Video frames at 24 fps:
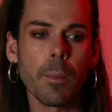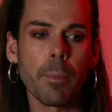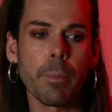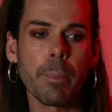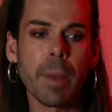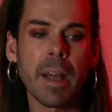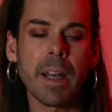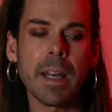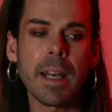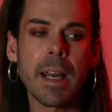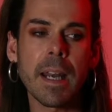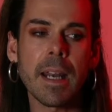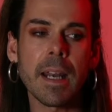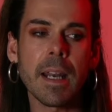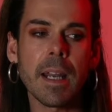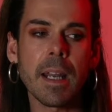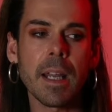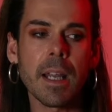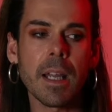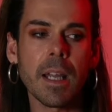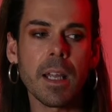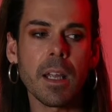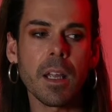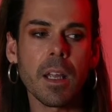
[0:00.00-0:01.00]
But
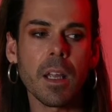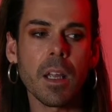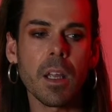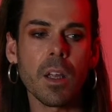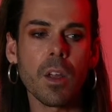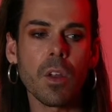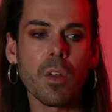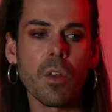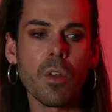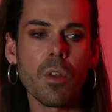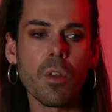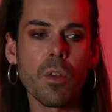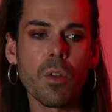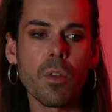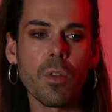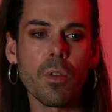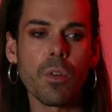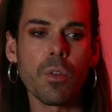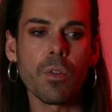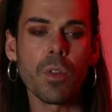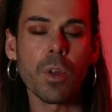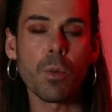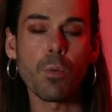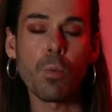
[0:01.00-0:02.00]

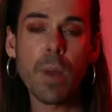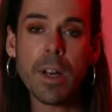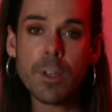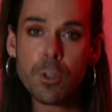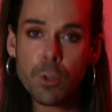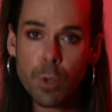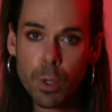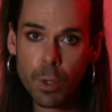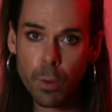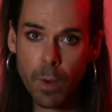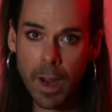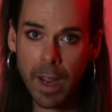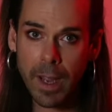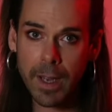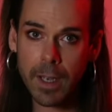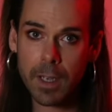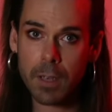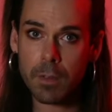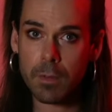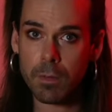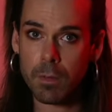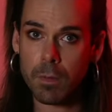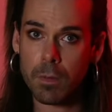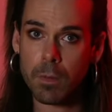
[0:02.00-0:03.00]
the
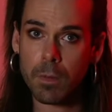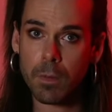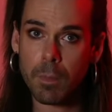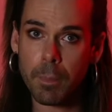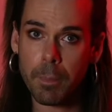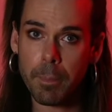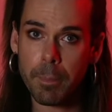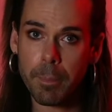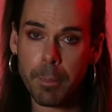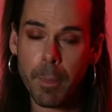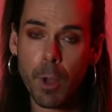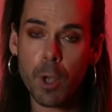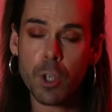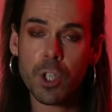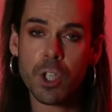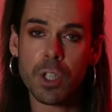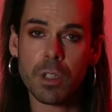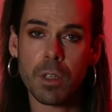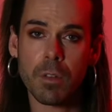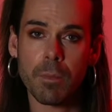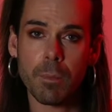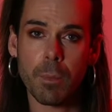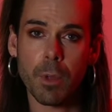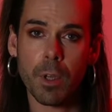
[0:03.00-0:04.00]
retrograde
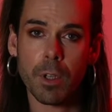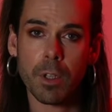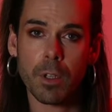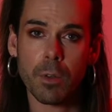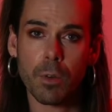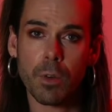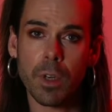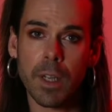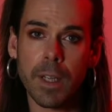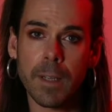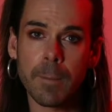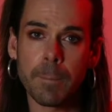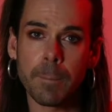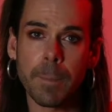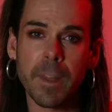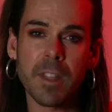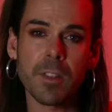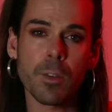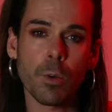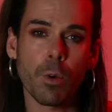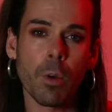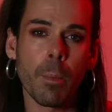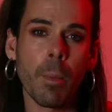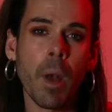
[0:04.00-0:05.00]
motion of Mercury
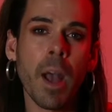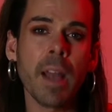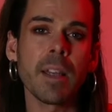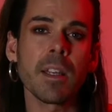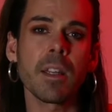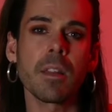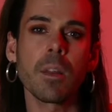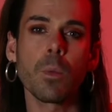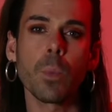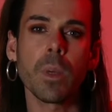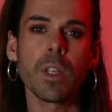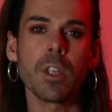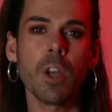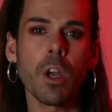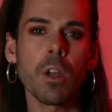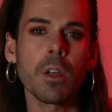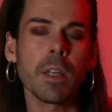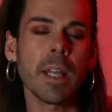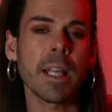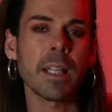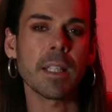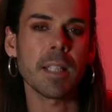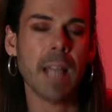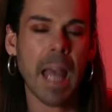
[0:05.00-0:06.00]
is a reminder that we don't
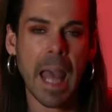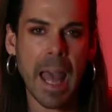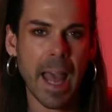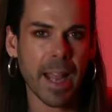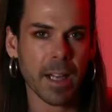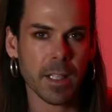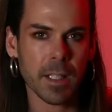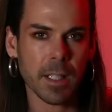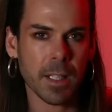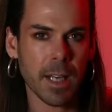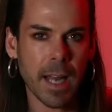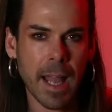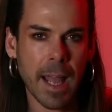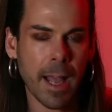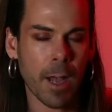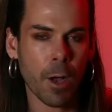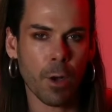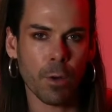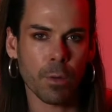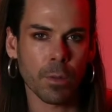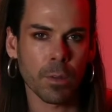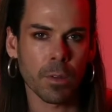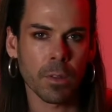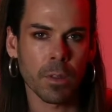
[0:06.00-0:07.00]
need to act
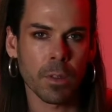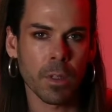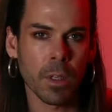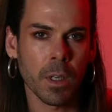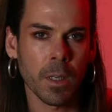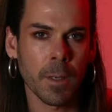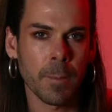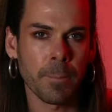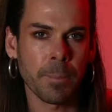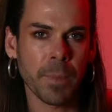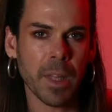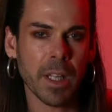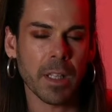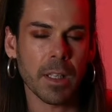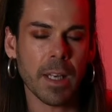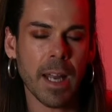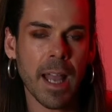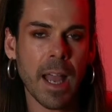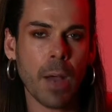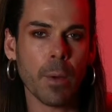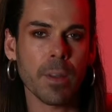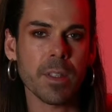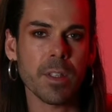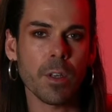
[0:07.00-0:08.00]
now. It
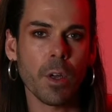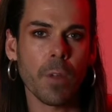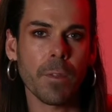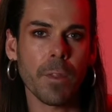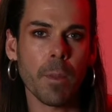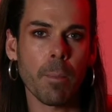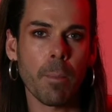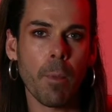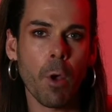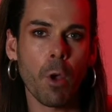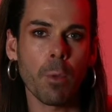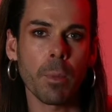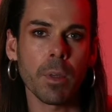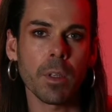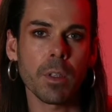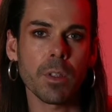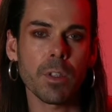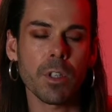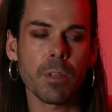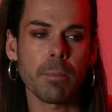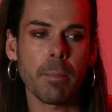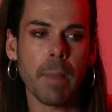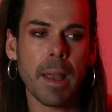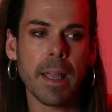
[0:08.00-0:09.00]
now is not the moment
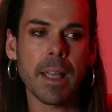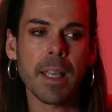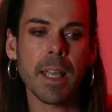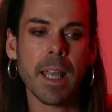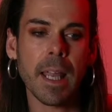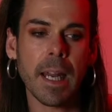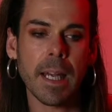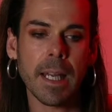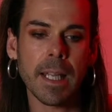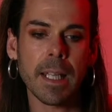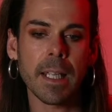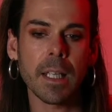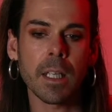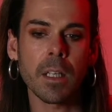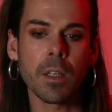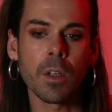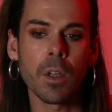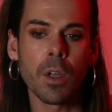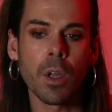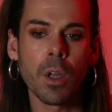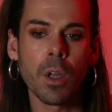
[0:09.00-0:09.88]
to make any